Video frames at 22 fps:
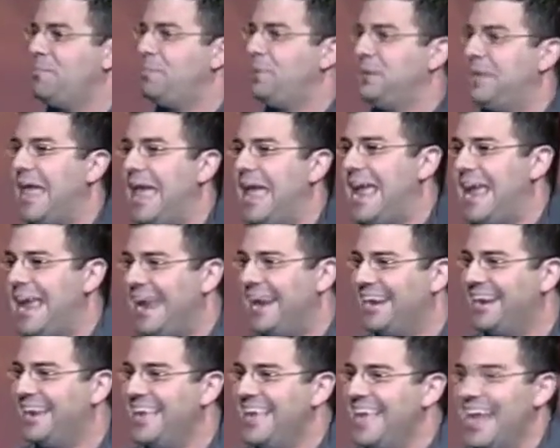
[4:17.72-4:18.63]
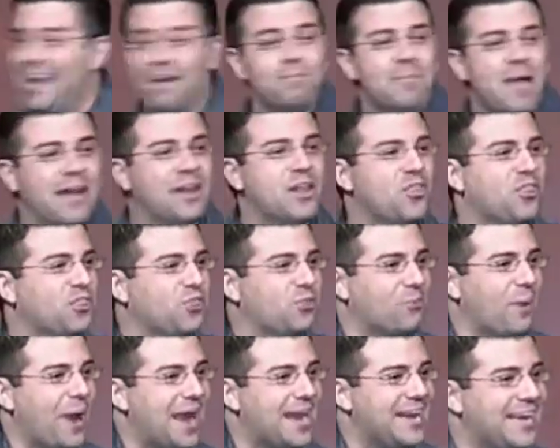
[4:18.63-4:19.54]
the plane. I'm not a
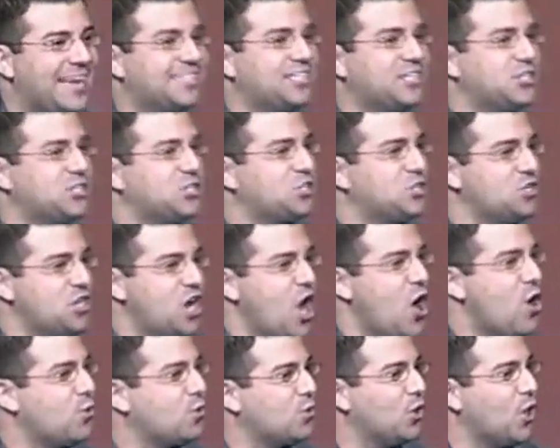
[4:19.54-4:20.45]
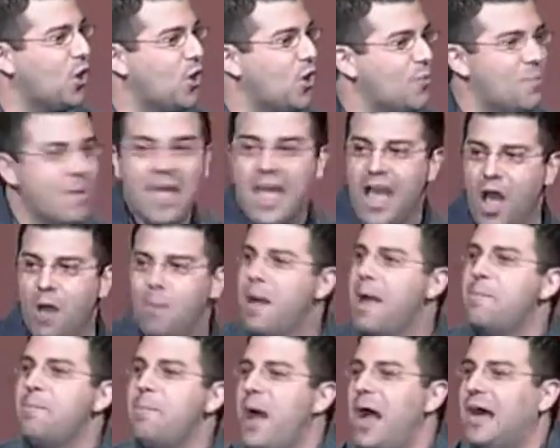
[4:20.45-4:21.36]
threat. It's a snow globe. How
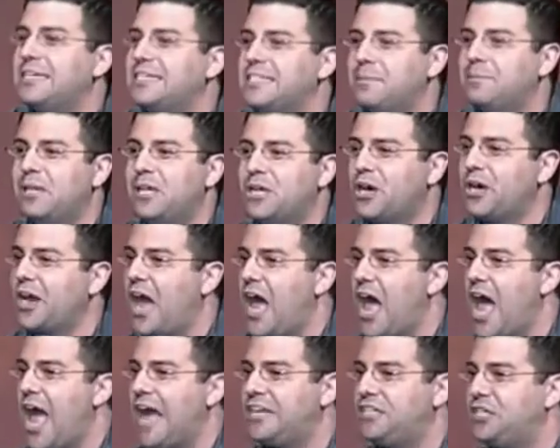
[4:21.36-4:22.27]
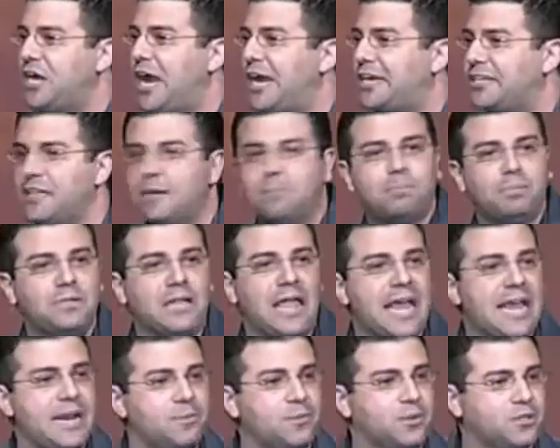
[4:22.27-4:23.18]
am I possibly going to hijack the
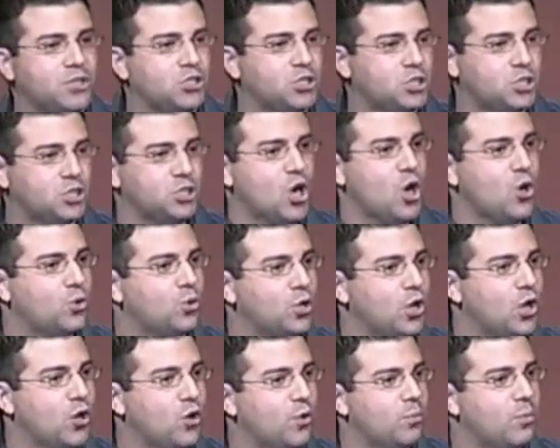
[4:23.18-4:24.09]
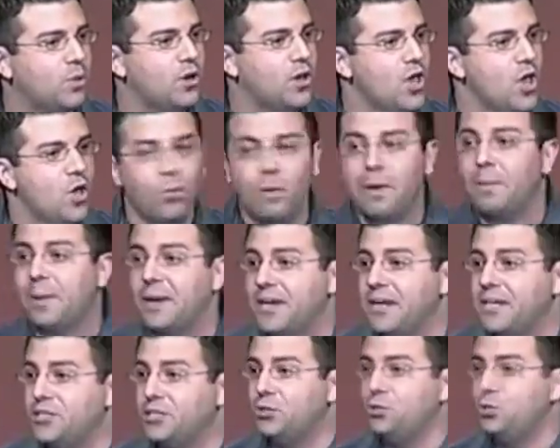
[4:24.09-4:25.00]
plane with a snow globe? What am I
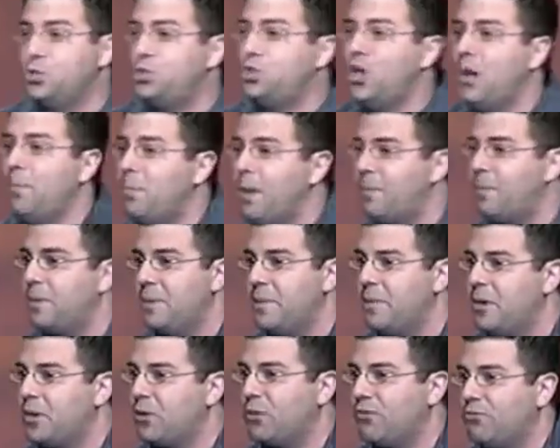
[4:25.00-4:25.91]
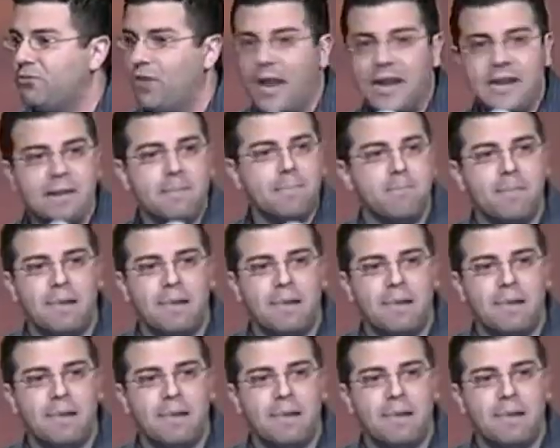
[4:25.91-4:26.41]
going to do? Jump up in the middle of the flight